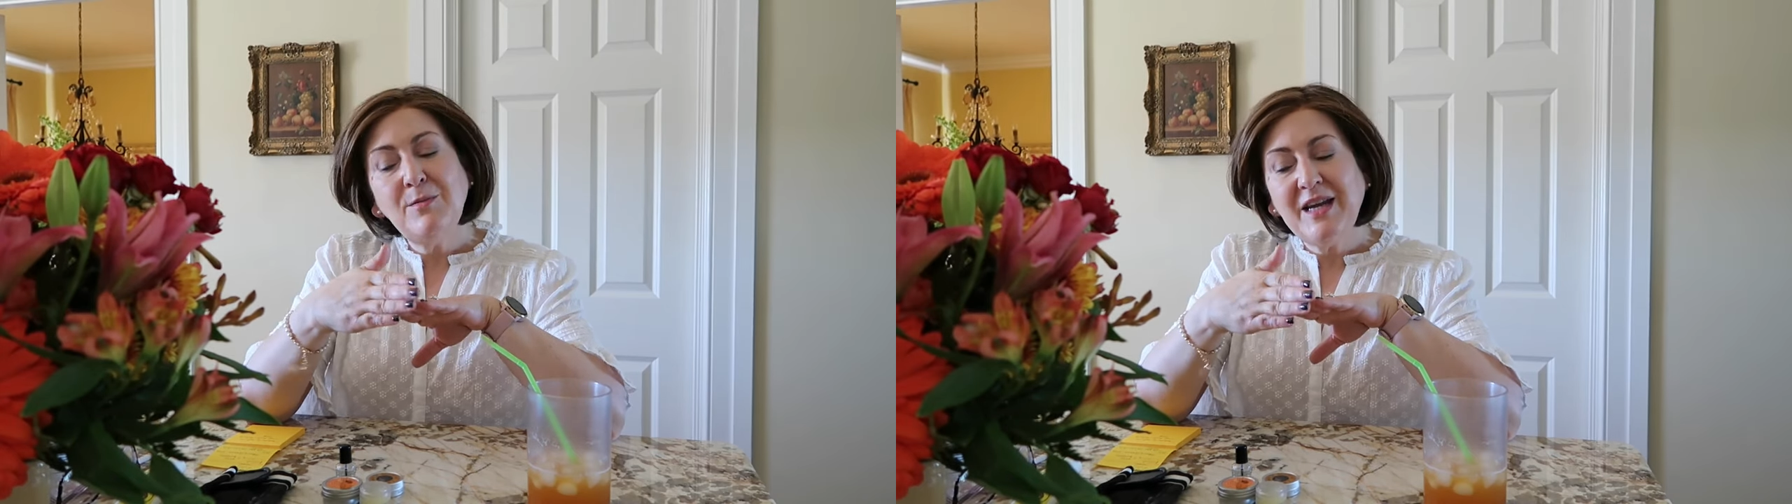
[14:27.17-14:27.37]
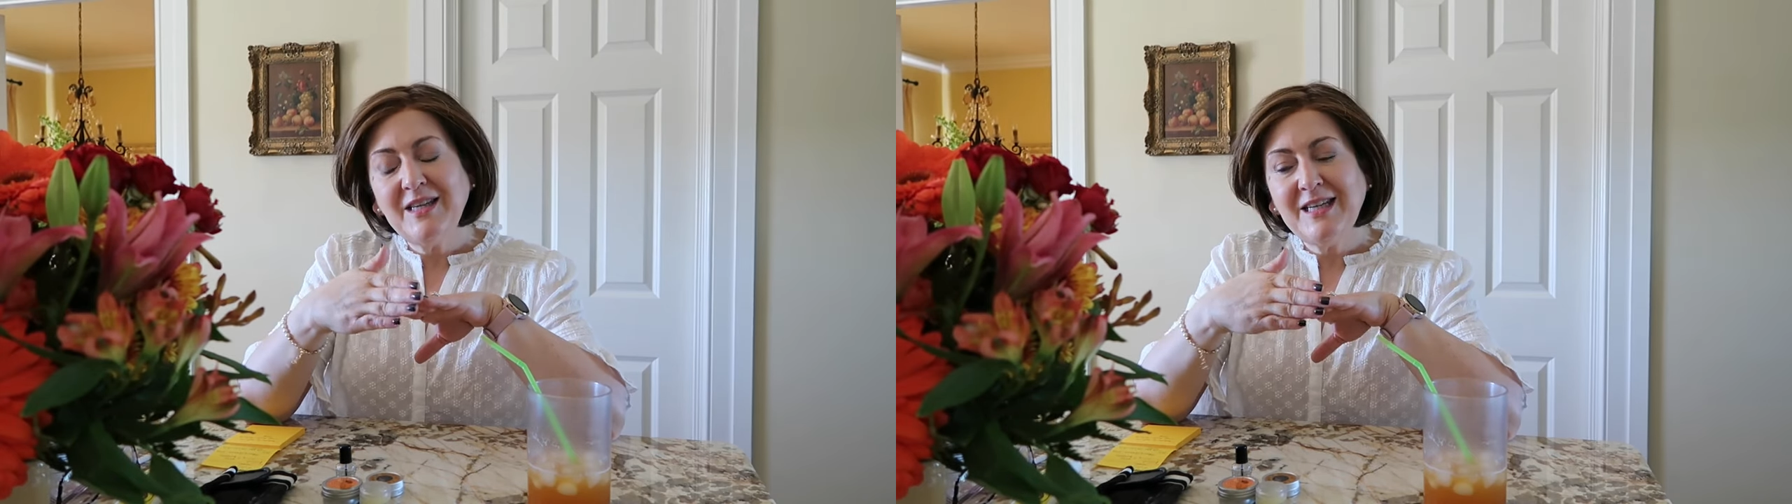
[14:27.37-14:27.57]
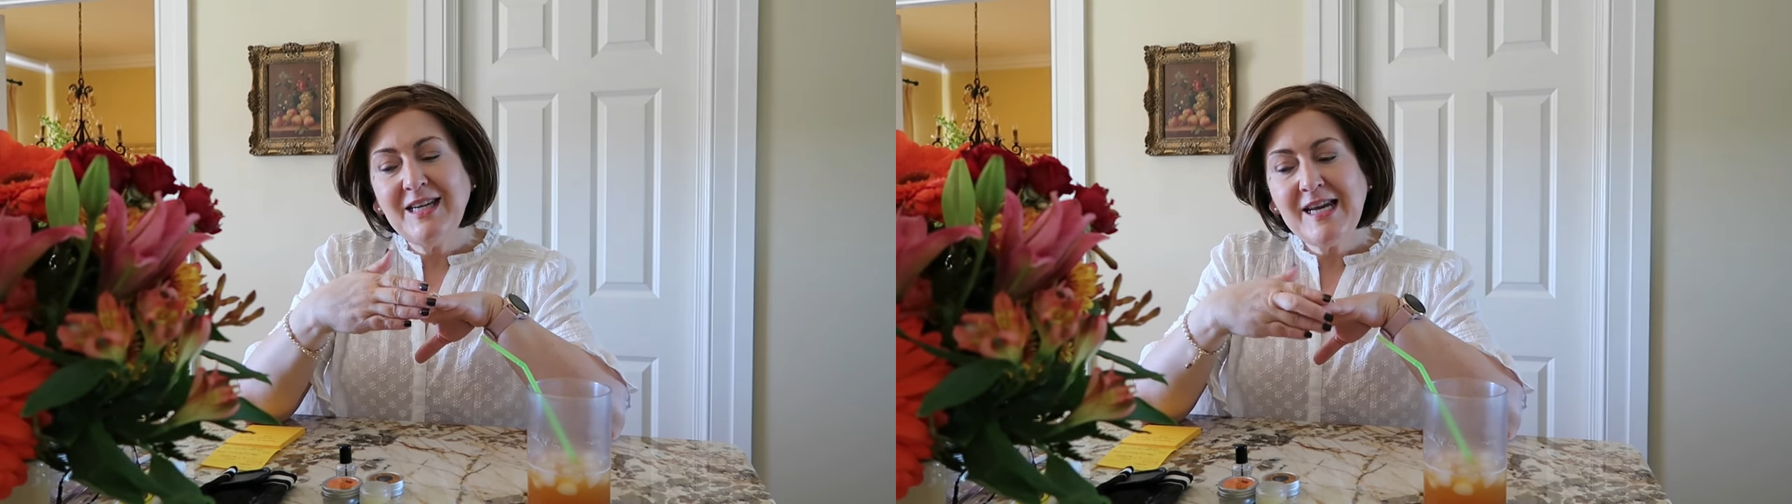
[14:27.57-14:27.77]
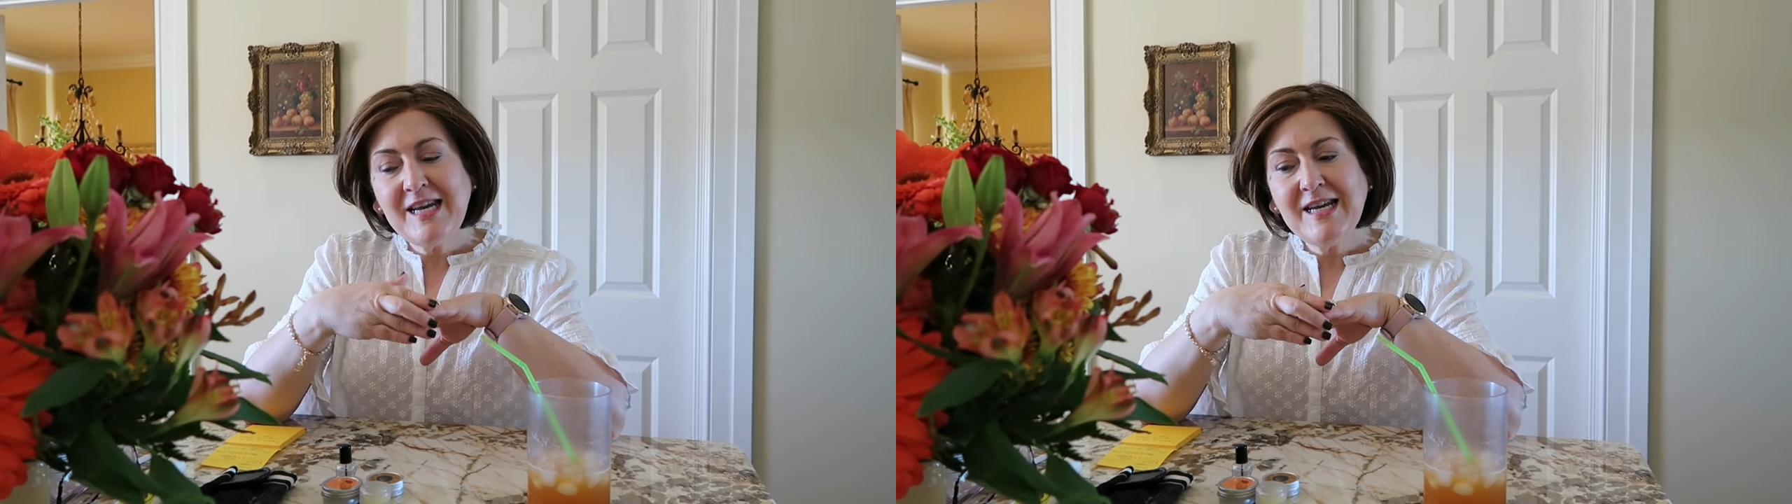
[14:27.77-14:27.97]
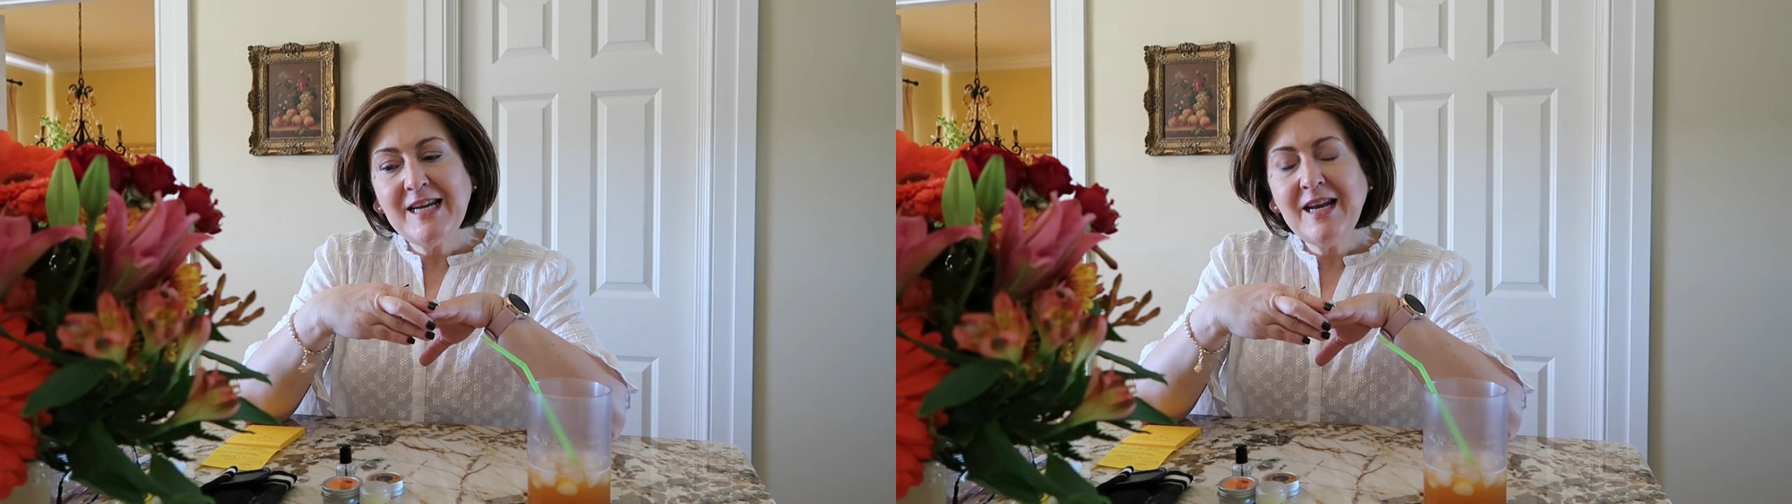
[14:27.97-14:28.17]
because
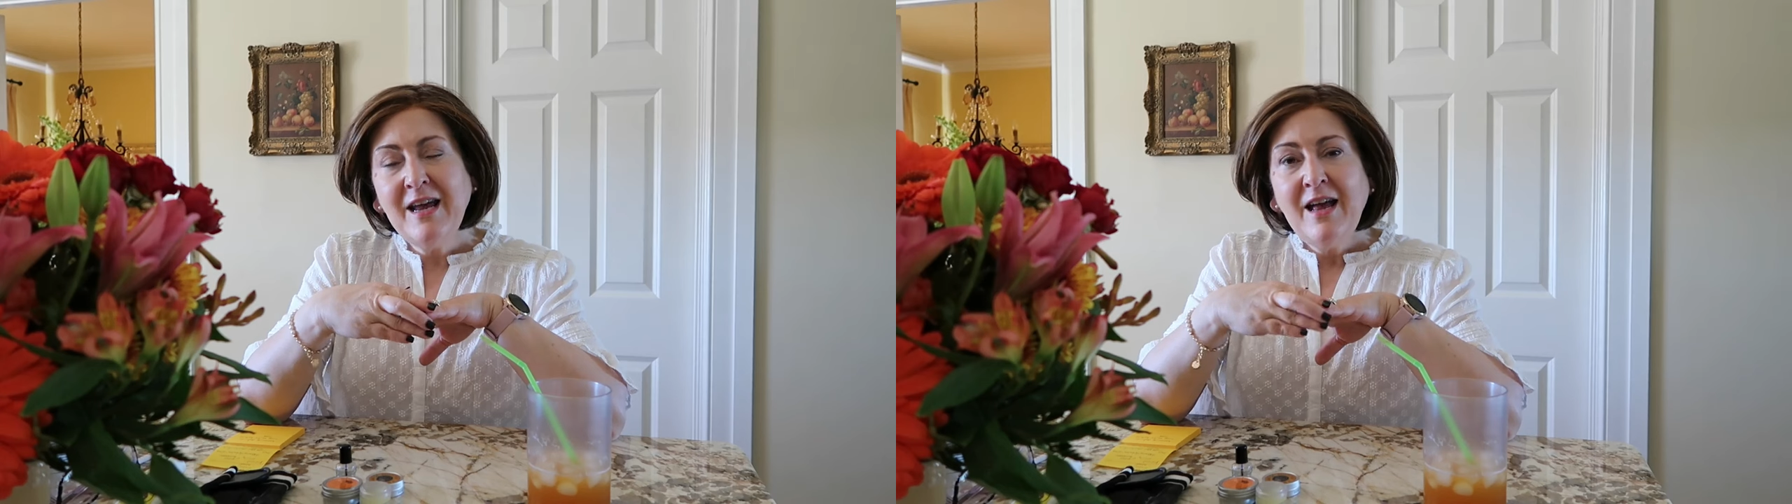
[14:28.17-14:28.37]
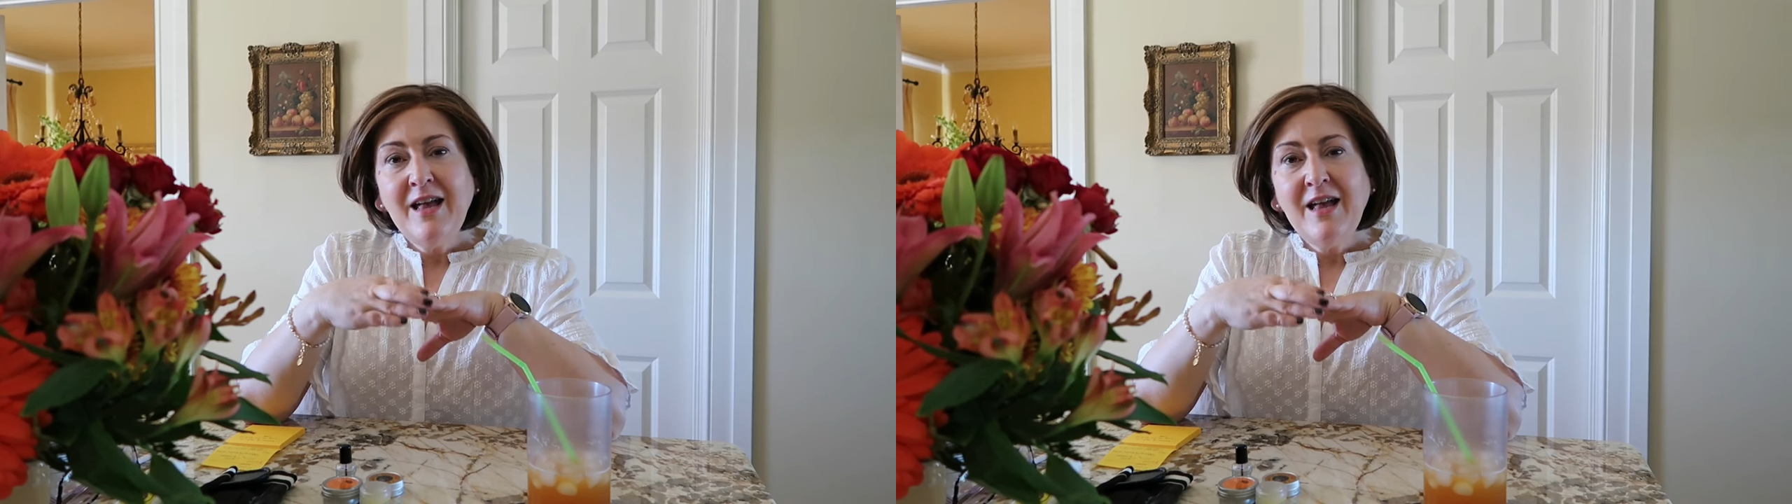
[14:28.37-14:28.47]
again,